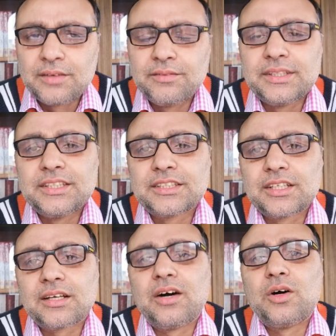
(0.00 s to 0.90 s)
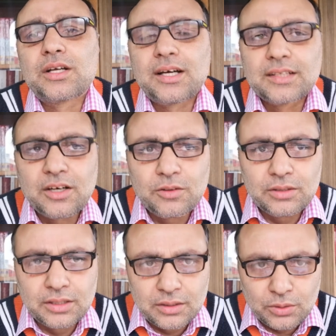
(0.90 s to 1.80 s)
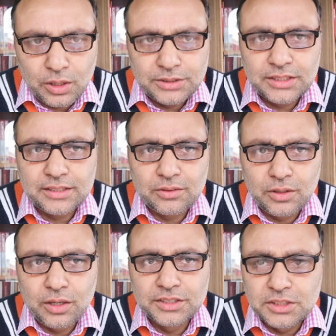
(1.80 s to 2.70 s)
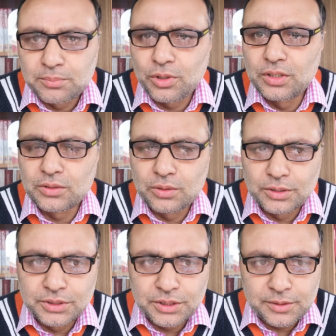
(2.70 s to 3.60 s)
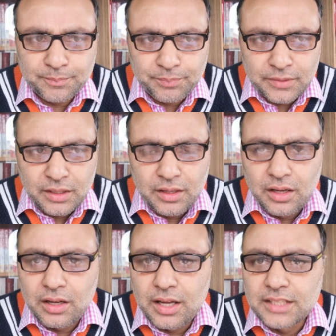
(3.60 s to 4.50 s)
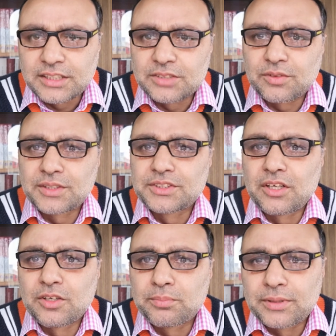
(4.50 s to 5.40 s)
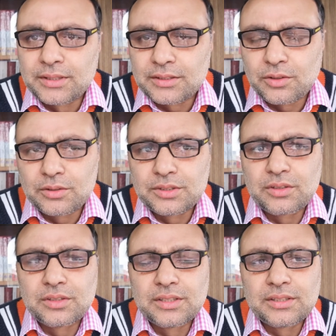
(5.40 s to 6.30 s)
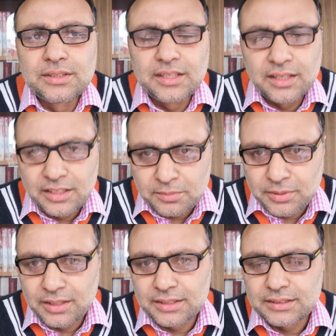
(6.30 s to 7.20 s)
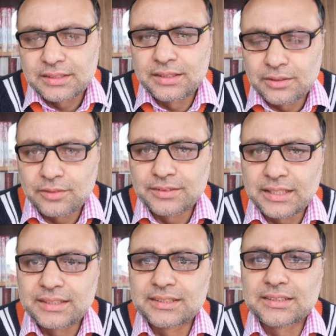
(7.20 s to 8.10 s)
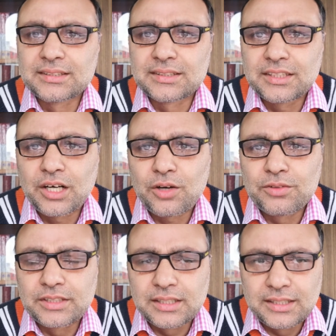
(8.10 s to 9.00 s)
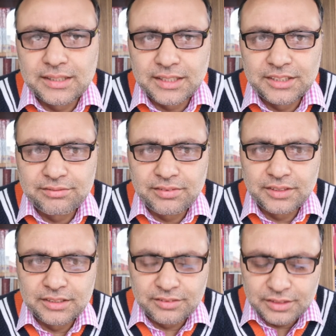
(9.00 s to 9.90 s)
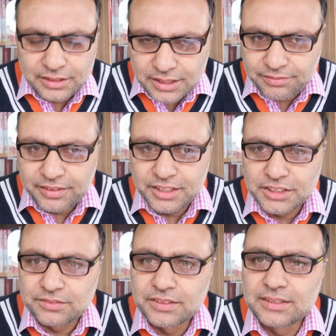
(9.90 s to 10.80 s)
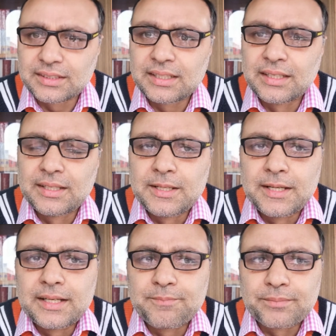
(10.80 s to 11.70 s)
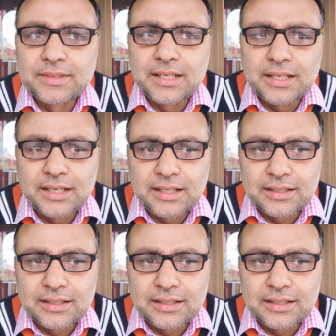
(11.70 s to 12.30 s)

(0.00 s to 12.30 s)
with each other, or rather how logic or symbolic logic, as it was developing in the earlier part of 19th century, how it later interfaced with the